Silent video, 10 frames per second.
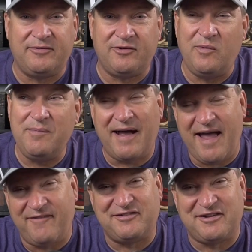So we might
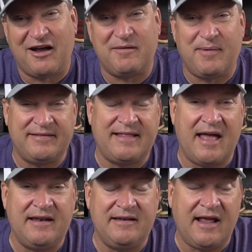have to talk about
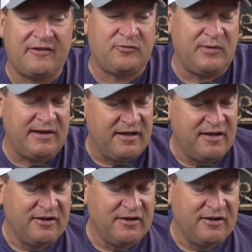that next week.